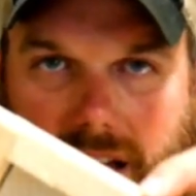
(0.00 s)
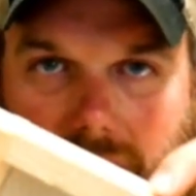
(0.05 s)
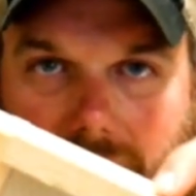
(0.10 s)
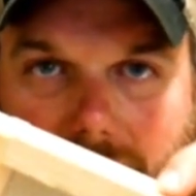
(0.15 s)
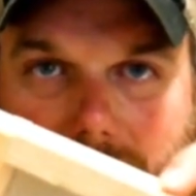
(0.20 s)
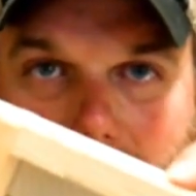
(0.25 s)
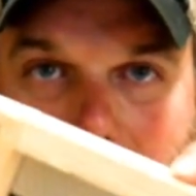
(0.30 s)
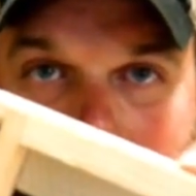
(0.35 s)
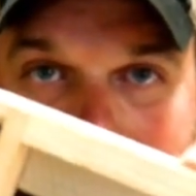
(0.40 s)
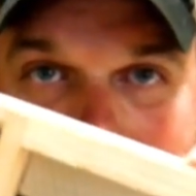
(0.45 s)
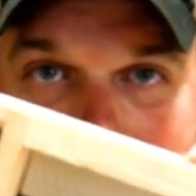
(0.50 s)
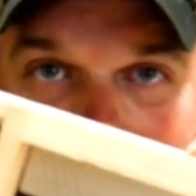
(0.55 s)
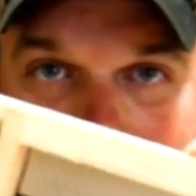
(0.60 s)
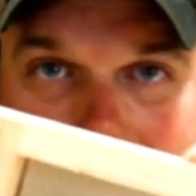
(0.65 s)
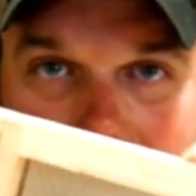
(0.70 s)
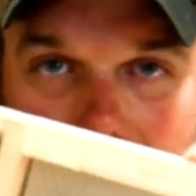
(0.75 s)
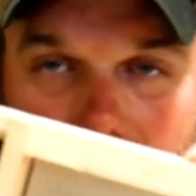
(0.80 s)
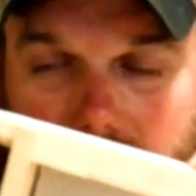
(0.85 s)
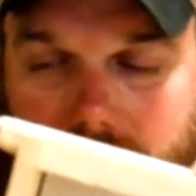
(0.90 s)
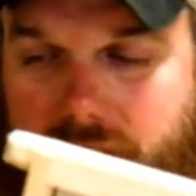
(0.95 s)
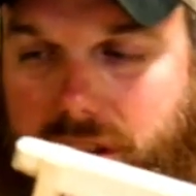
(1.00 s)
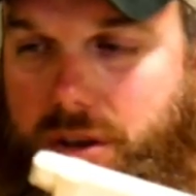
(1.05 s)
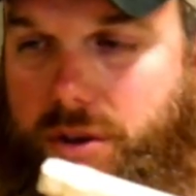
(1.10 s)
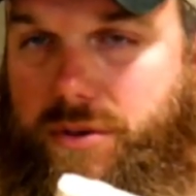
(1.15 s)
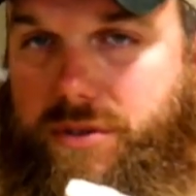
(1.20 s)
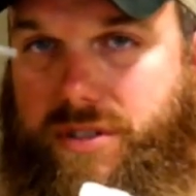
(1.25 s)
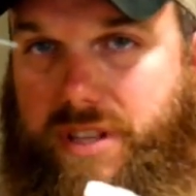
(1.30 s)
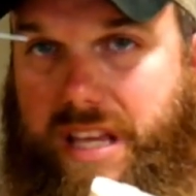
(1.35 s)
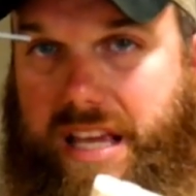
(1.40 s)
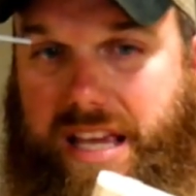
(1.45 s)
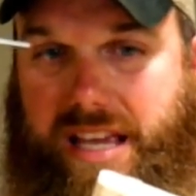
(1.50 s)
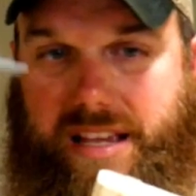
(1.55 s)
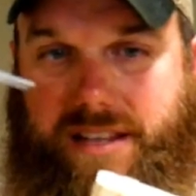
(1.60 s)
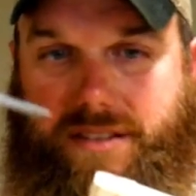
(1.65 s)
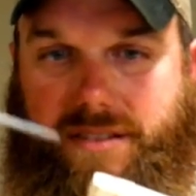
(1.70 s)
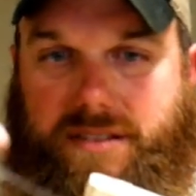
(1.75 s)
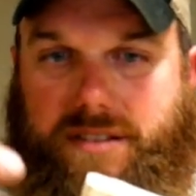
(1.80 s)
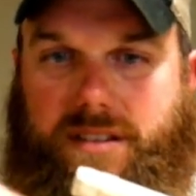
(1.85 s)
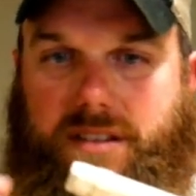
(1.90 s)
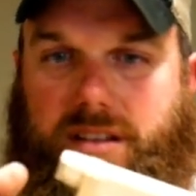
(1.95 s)
I've mainly only used
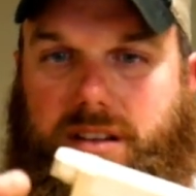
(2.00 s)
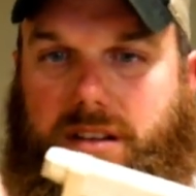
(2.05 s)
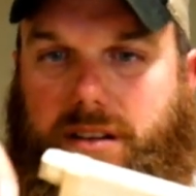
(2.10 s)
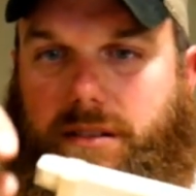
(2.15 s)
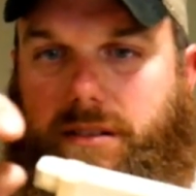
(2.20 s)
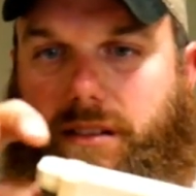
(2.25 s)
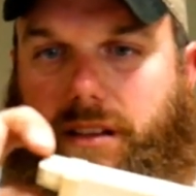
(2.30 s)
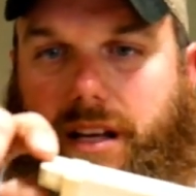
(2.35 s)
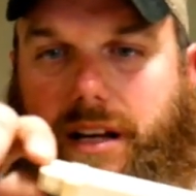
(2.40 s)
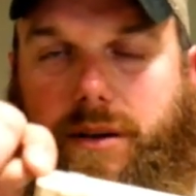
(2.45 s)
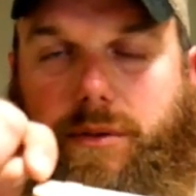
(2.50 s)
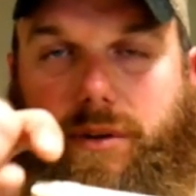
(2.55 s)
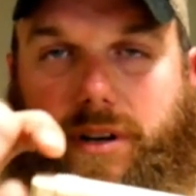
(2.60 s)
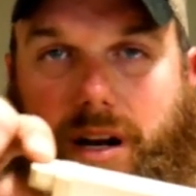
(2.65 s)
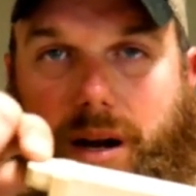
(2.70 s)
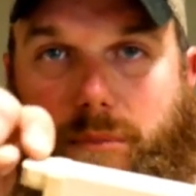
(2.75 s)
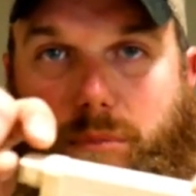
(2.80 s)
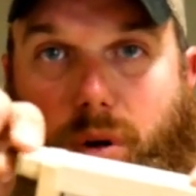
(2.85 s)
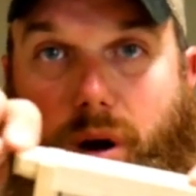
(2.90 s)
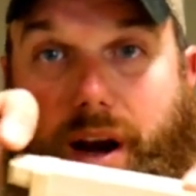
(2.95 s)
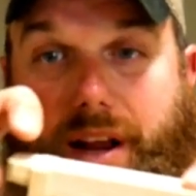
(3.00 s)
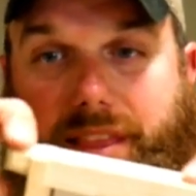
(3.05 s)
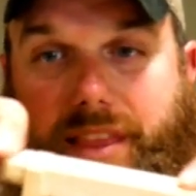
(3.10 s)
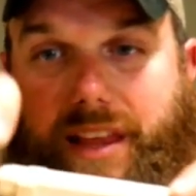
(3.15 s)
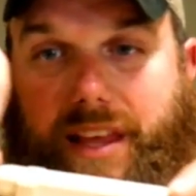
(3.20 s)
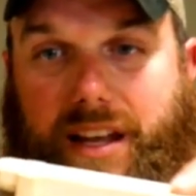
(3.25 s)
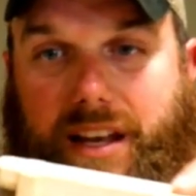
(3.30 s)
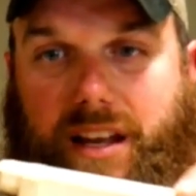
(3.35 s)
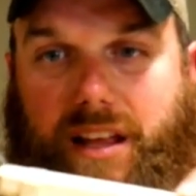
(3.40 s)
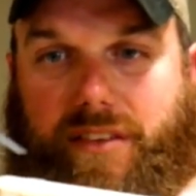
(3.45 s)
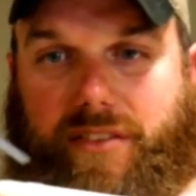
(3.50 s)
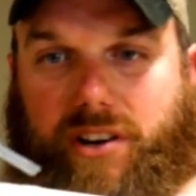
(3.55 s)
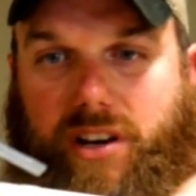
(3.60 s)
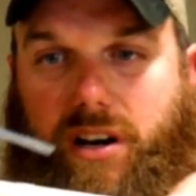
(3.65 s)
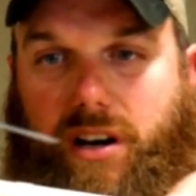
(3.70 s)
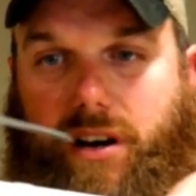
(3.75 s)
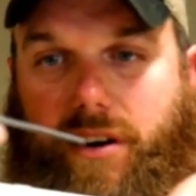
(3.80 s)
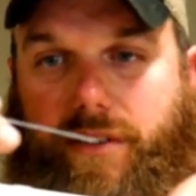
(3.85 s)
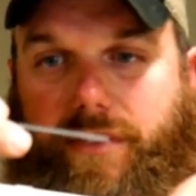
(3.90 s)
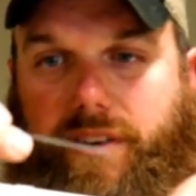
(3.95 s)
these, like when I break the end of it
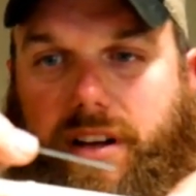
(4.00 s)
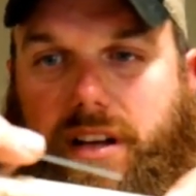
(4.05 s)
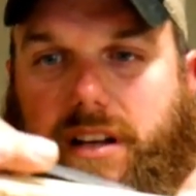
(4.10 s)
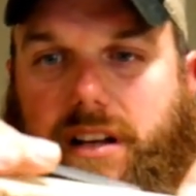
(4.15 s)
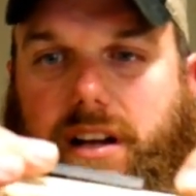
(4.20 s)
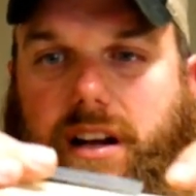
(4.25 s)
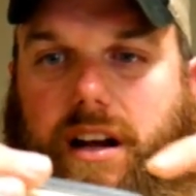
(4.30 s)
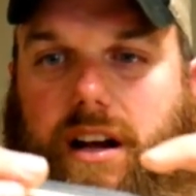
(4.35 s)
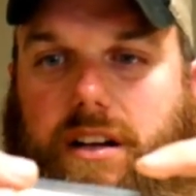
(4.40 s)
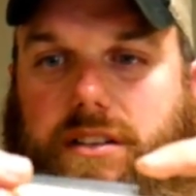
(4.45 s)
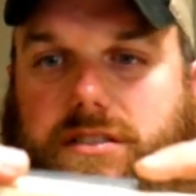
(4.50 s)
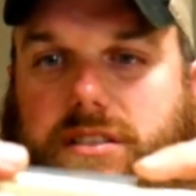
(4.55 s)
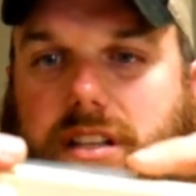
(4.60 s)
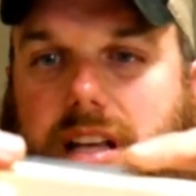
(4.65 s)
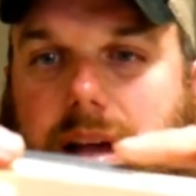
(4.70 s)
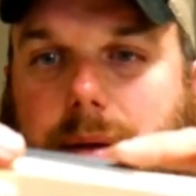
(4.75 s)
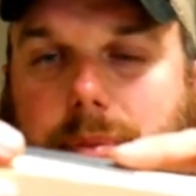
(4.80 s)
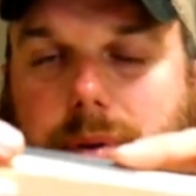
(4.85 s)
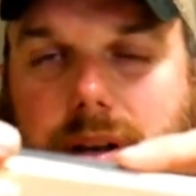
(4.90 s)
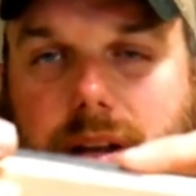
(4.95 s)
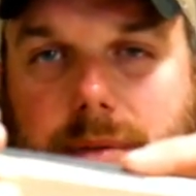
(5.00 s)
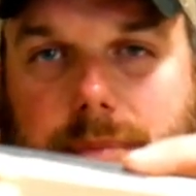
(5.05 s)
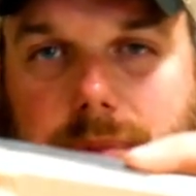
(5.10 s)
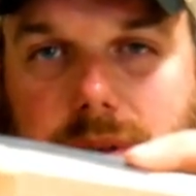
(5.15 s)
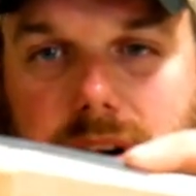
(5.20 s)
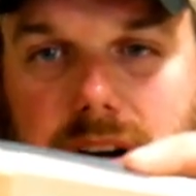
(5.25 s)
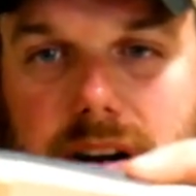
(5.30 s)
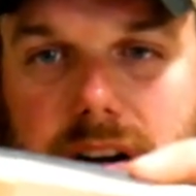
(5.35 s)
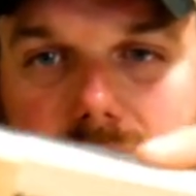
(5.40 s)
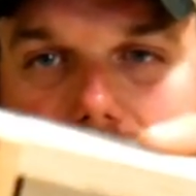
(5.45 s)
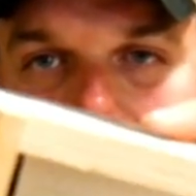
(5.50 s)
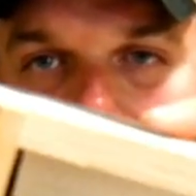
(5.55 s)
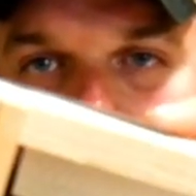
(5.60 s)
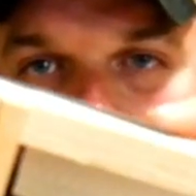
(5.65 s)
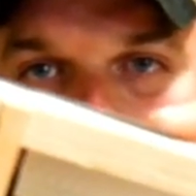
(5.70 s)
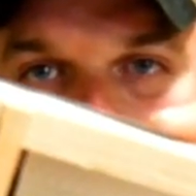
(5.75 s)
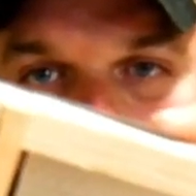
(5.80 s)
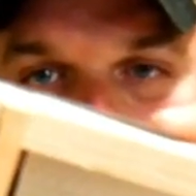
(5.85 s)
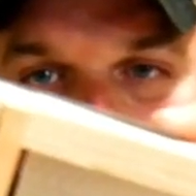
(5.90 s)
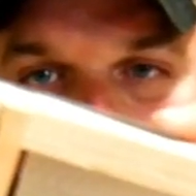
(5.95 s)
off, I'll slap it up there, nail
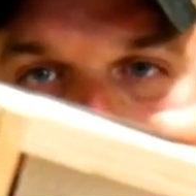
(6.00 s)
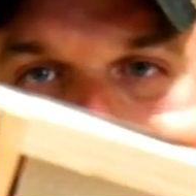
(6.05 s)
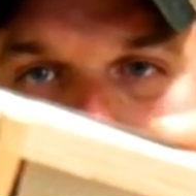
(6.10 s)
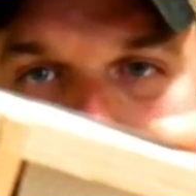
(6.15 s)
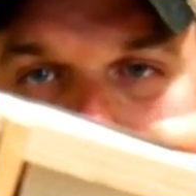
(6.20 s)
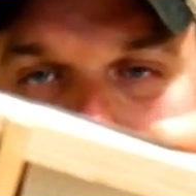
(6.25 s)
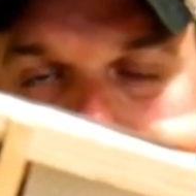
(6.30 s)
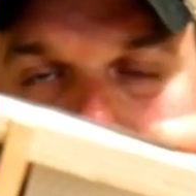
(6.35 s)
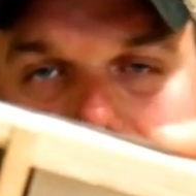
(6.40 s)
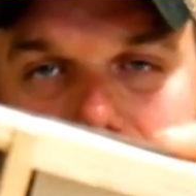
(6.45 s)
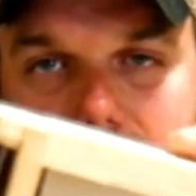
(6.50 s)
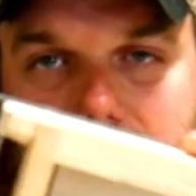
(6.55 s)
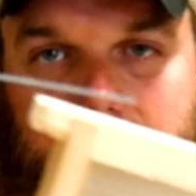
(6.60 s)
it together,